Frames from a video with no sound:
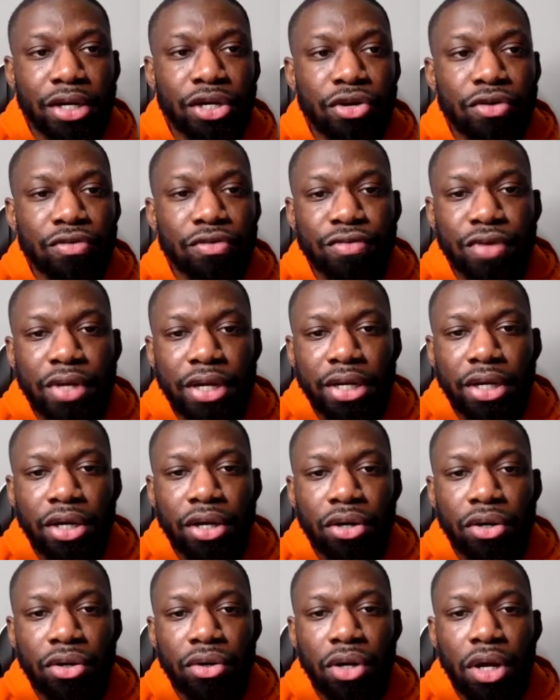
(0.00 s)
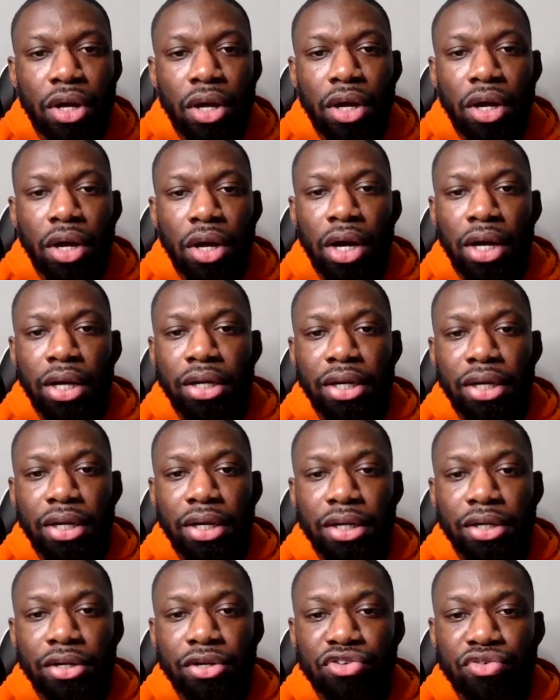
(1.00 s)
the new video on
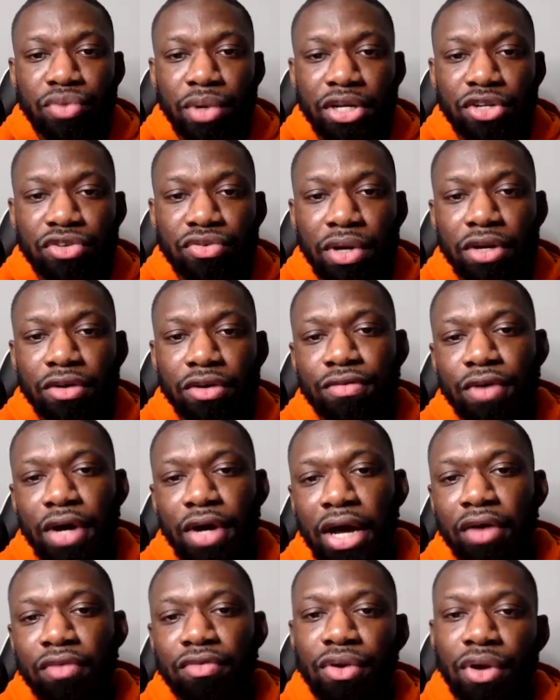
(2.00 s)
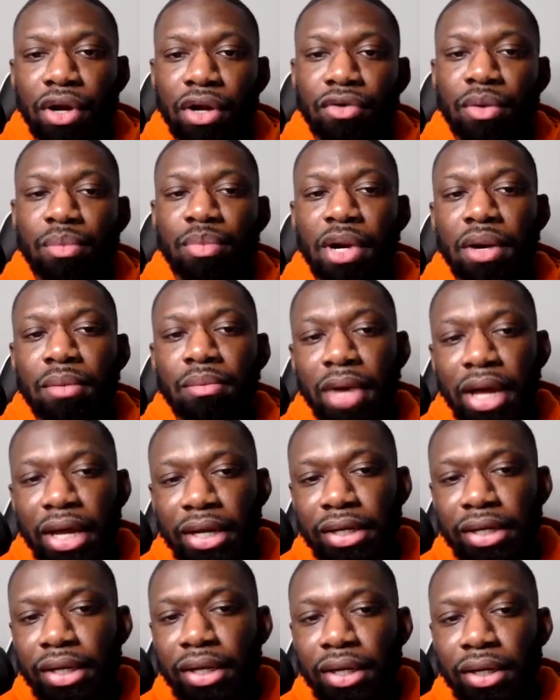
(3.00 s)
the new 2025 credit repair
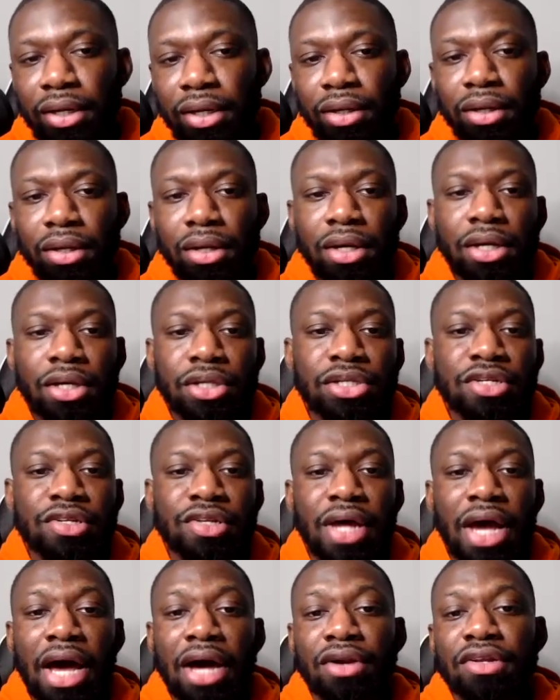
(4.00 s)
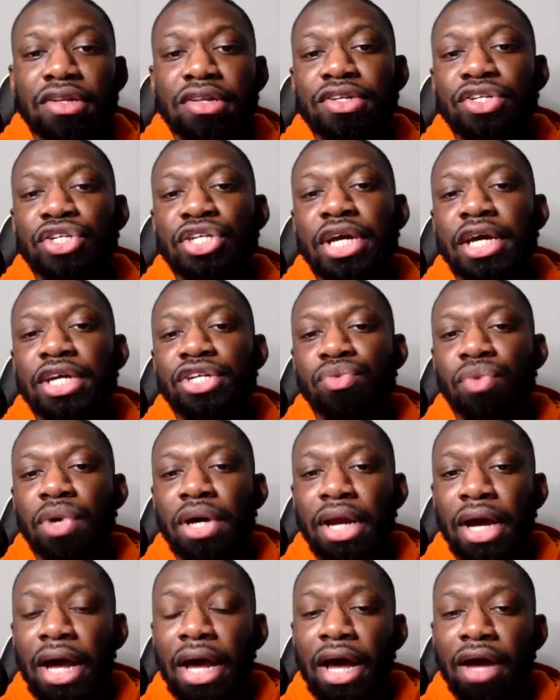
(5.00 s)
method." She said, "How does this change
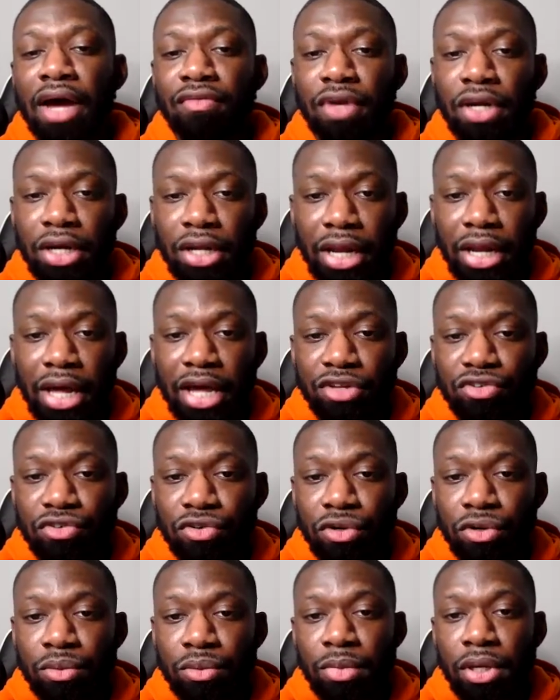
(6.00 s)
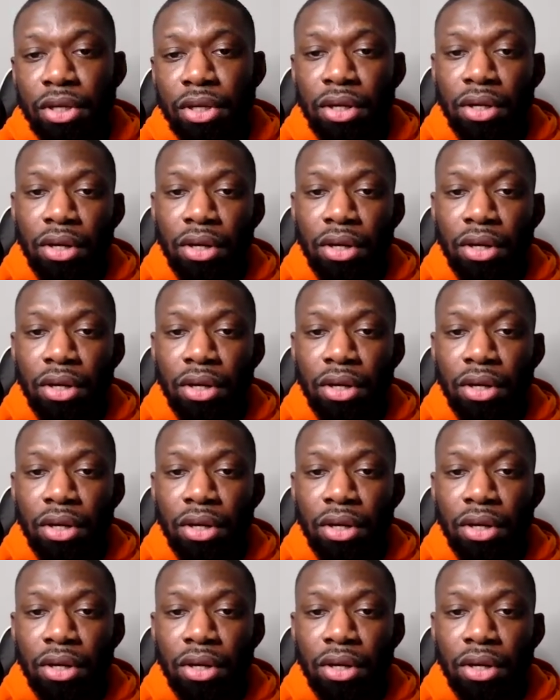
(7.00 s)
what I have in the classroom?